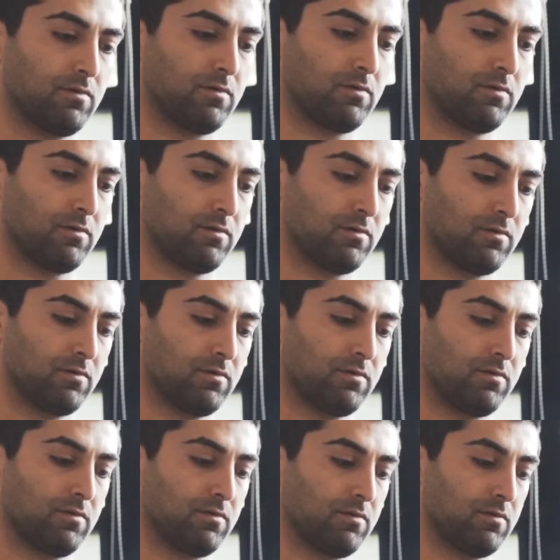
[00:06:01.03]

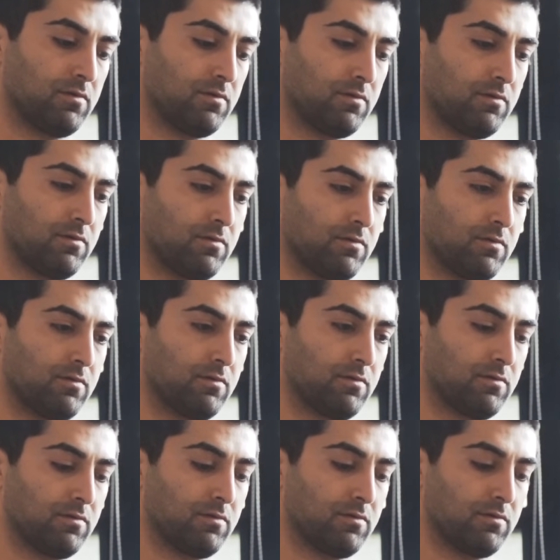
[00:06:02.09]

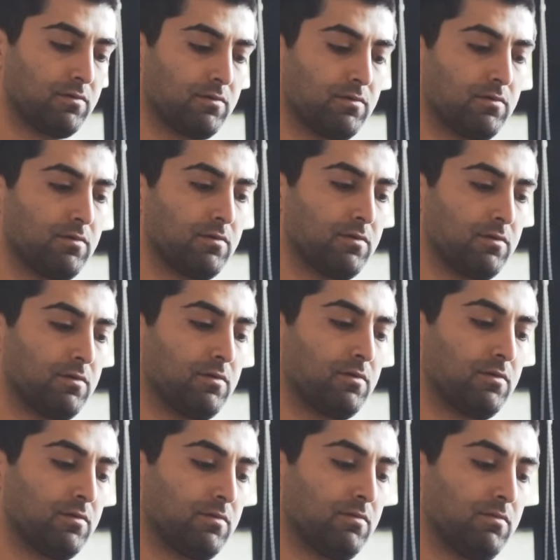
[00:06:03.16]

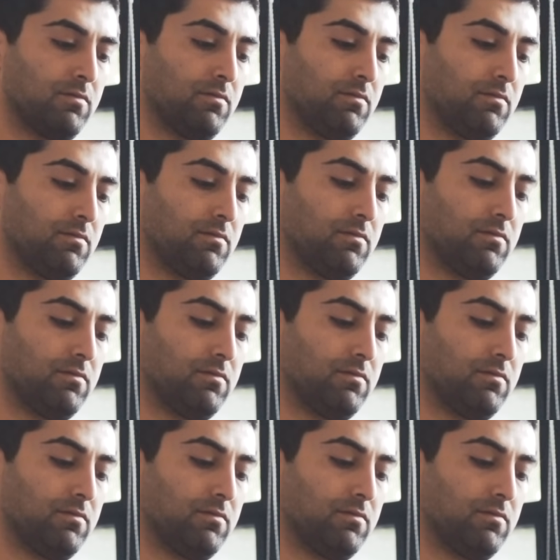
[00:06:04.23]
(silent)